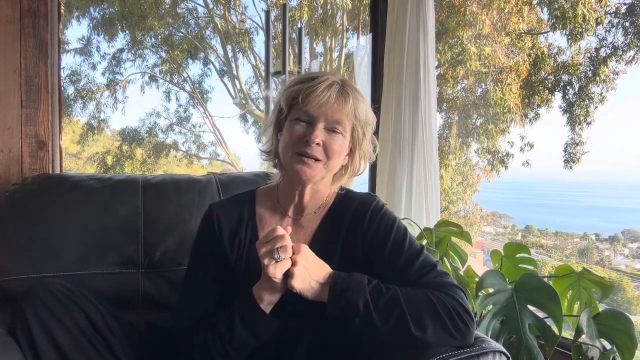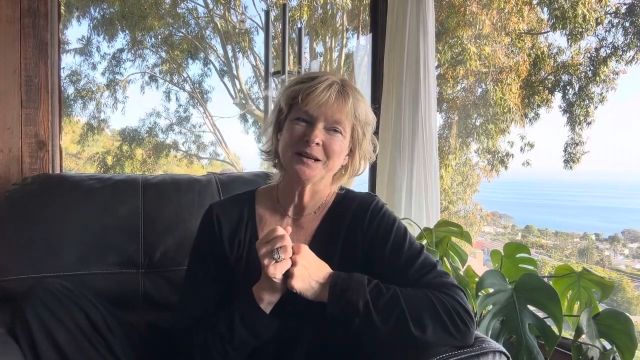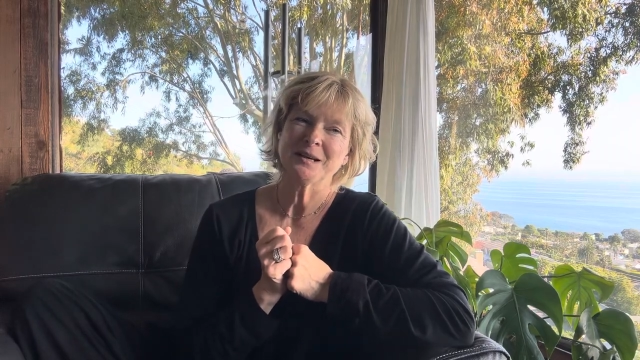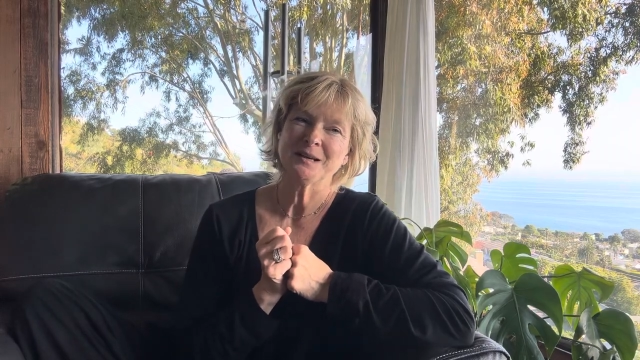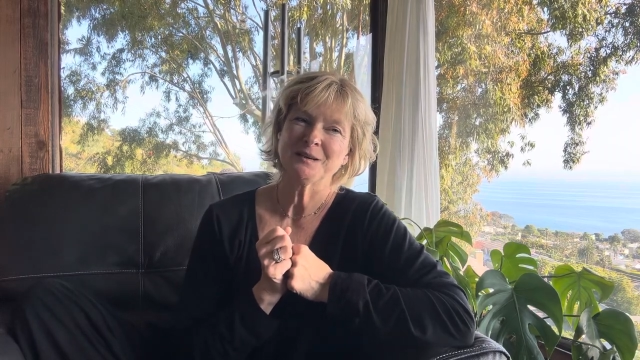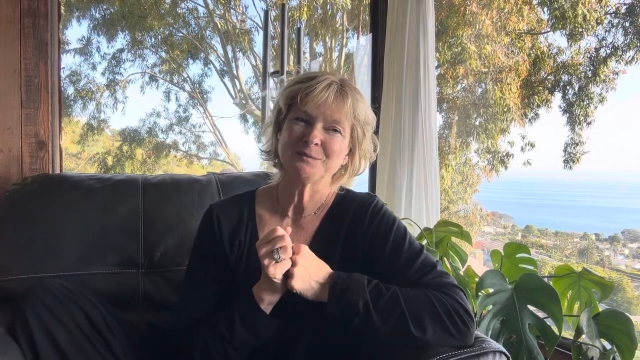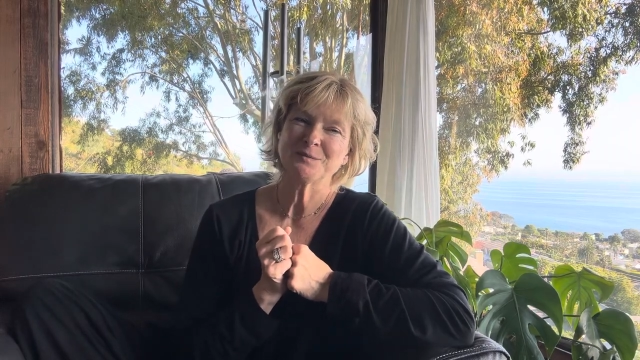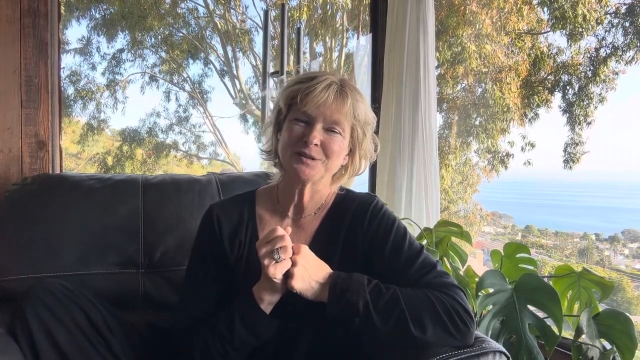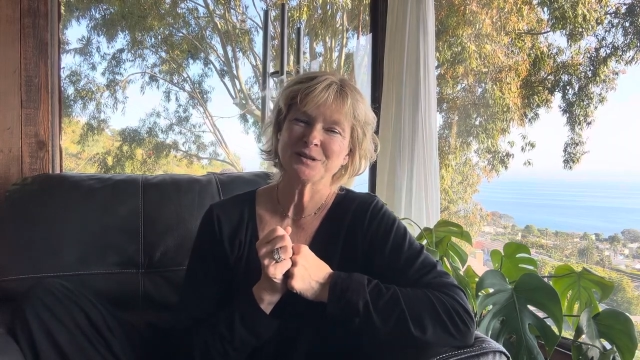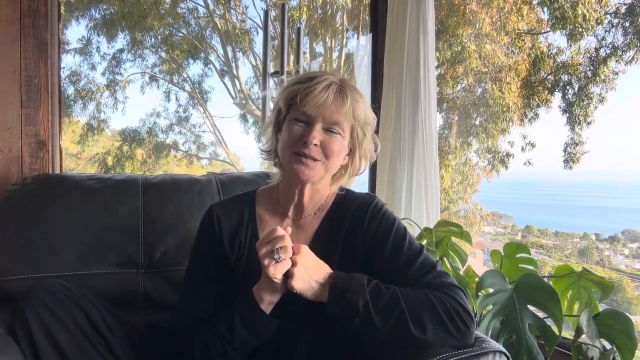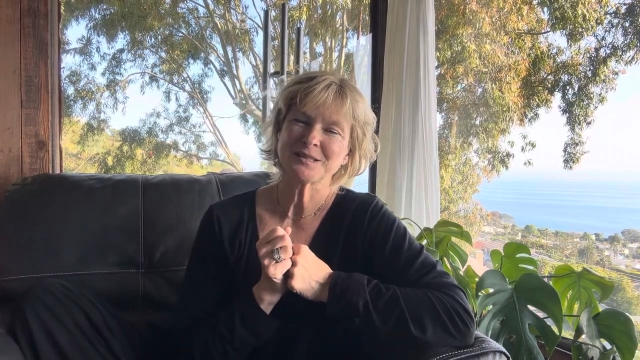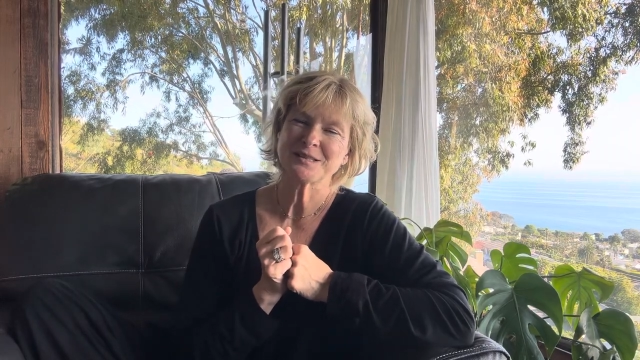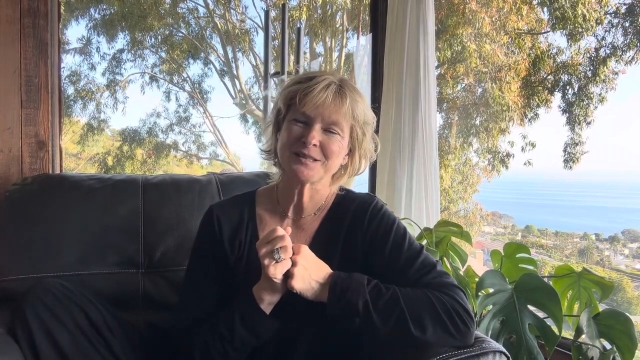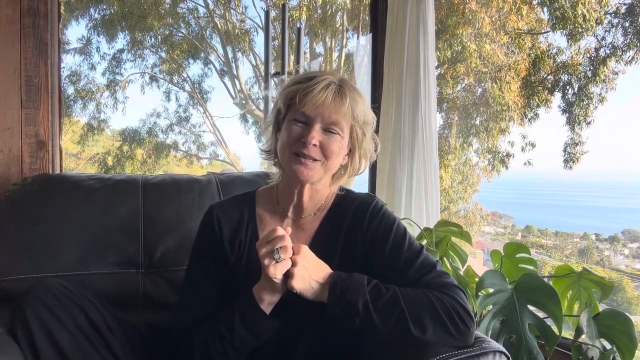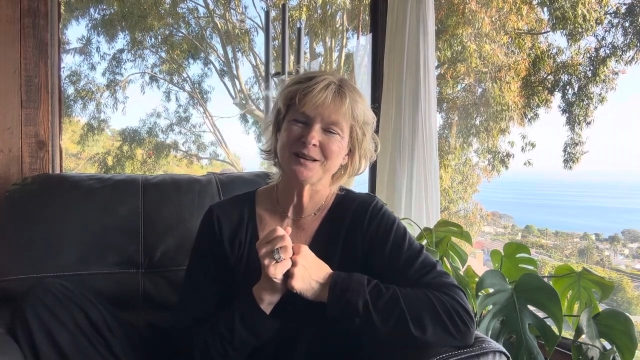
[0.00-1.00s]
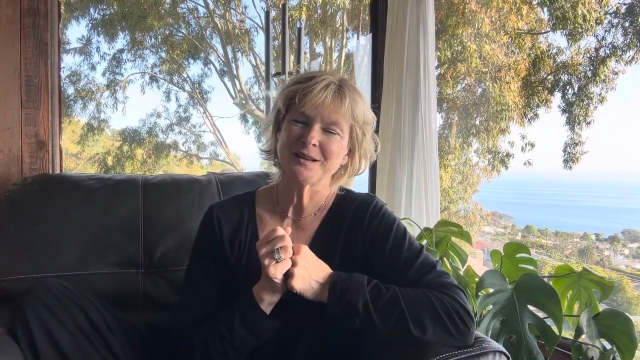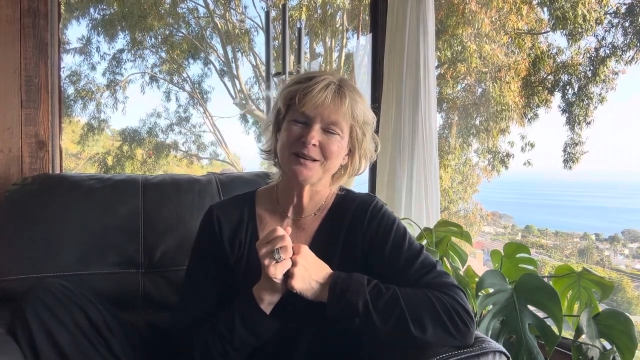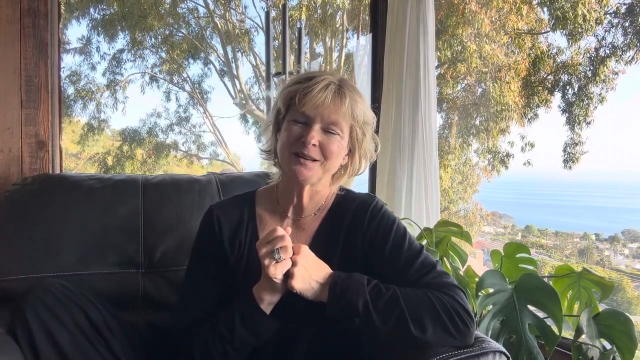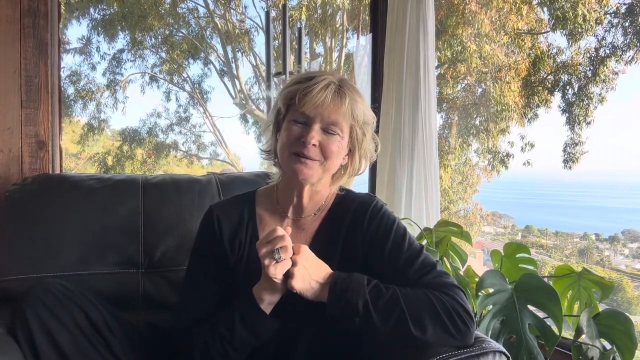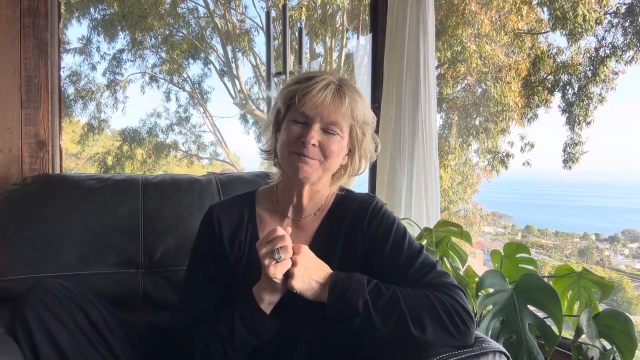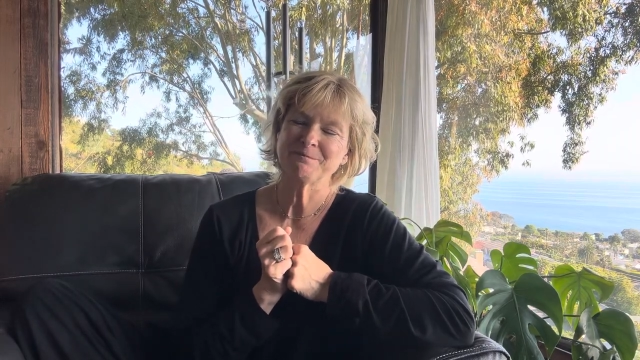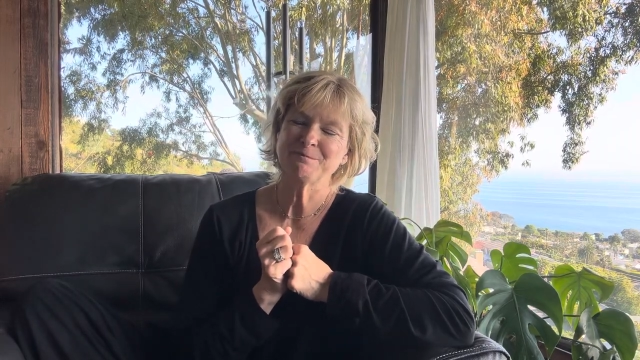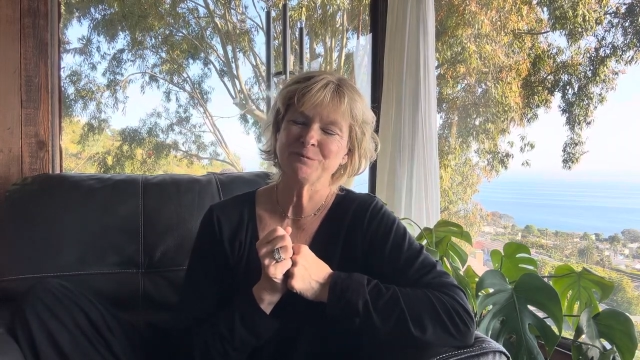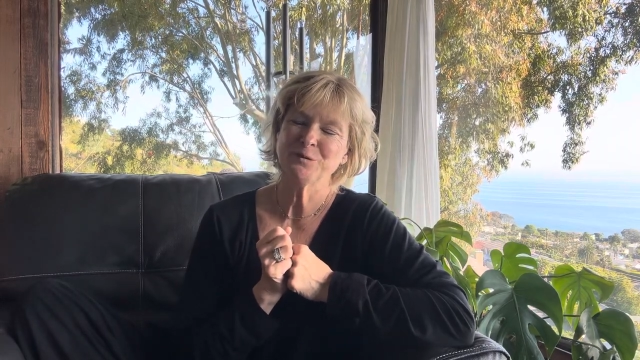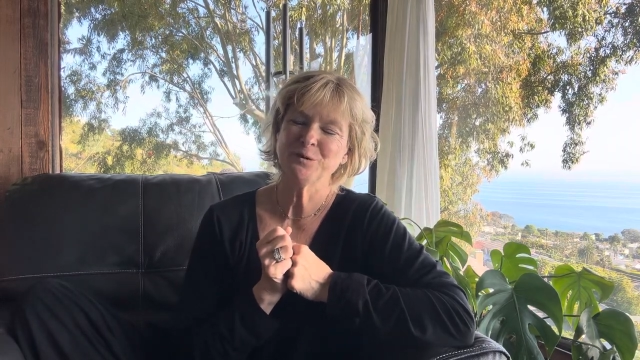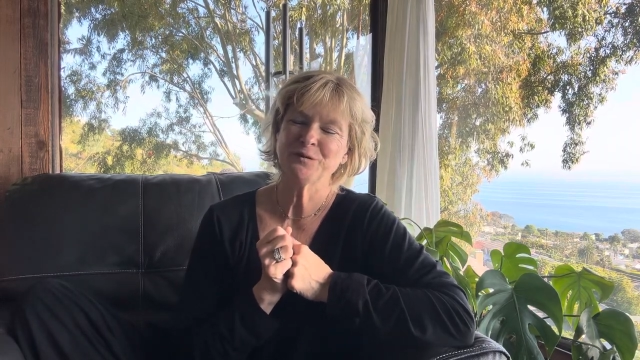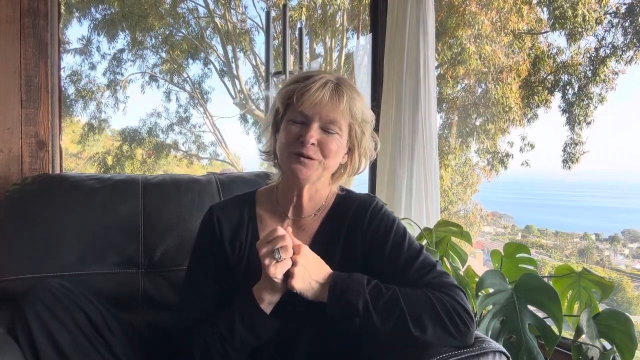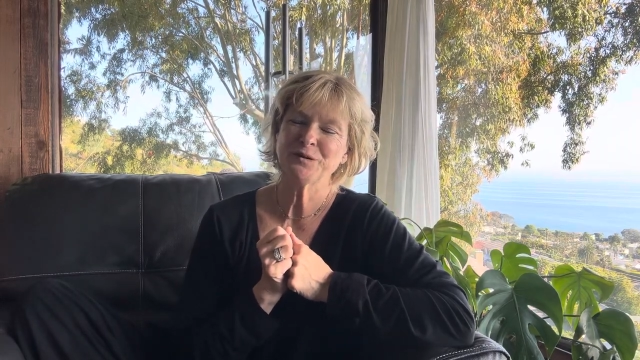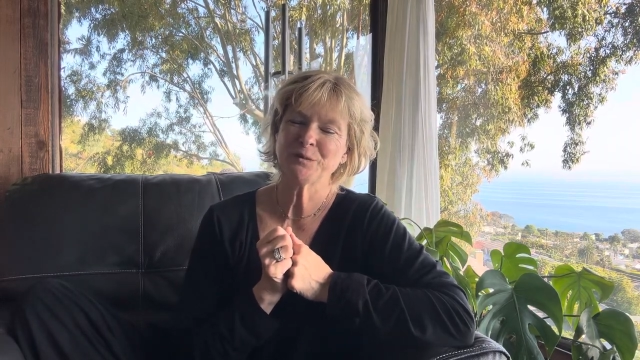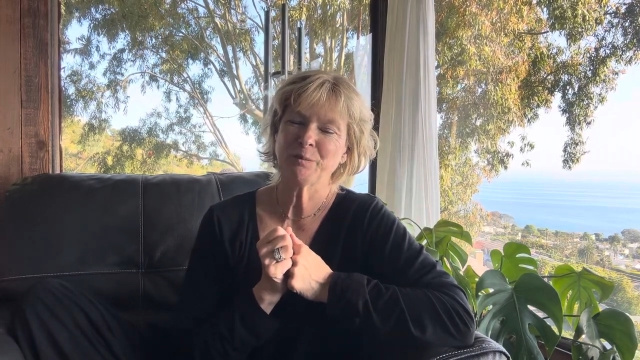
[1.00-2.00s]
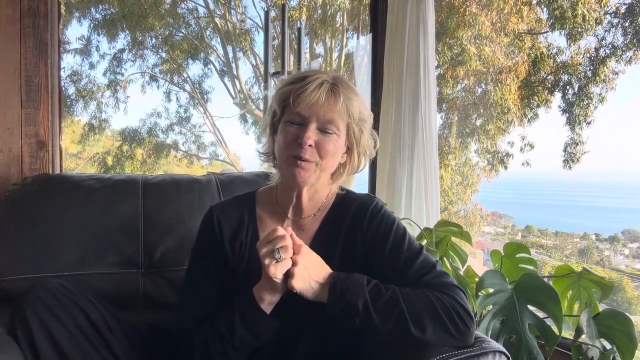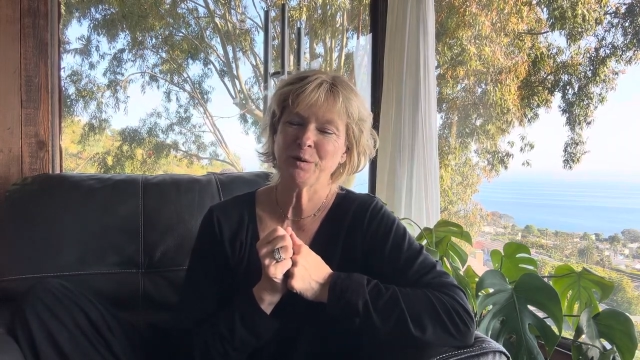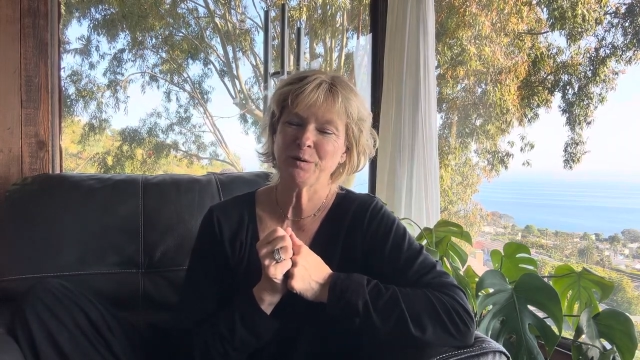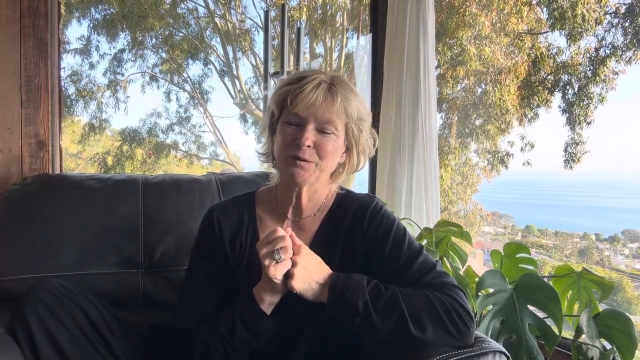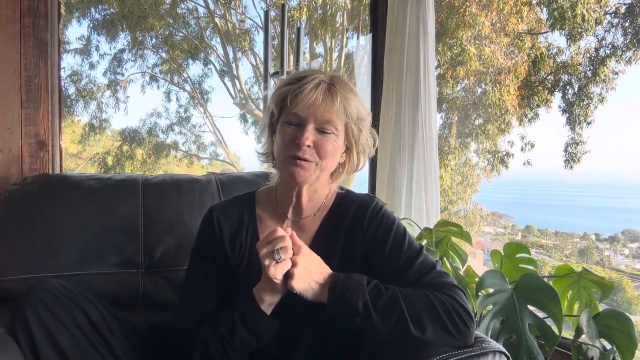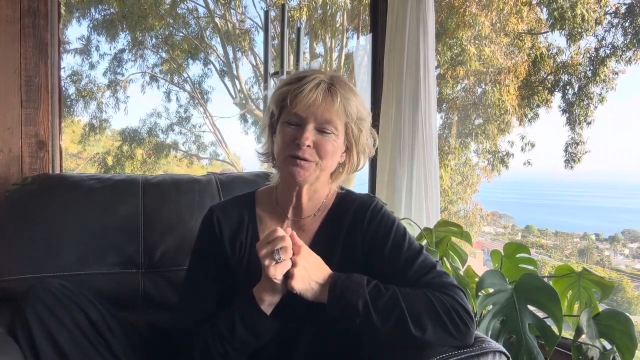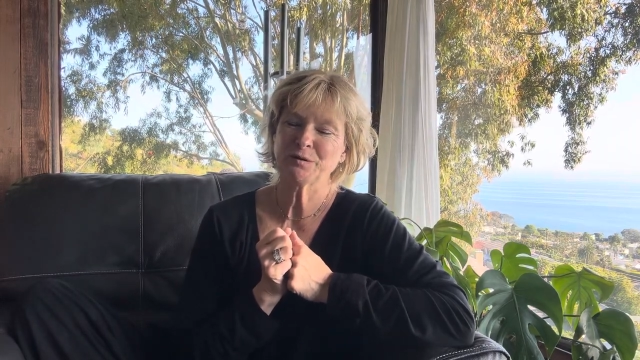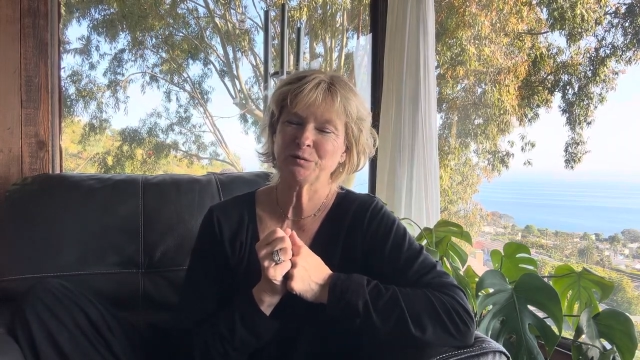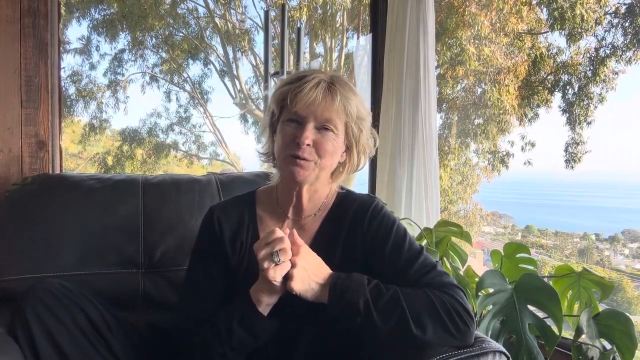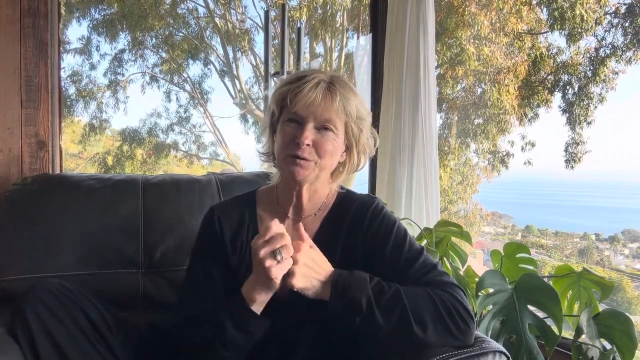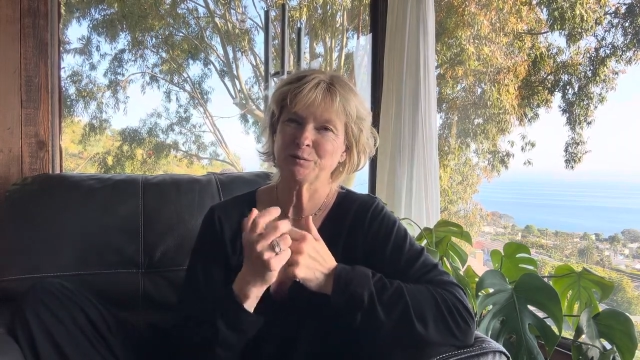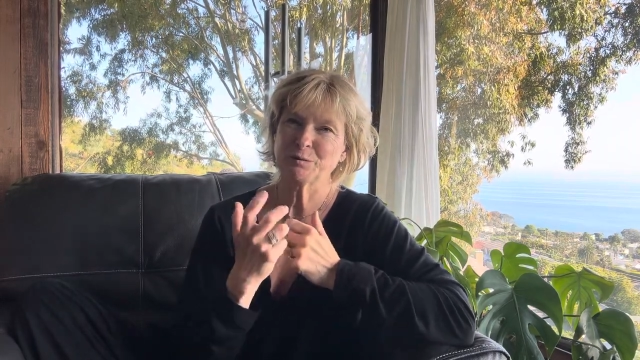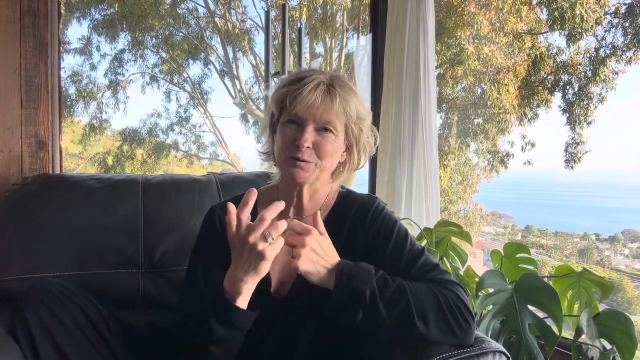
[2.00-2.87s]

um, just um, move into poses with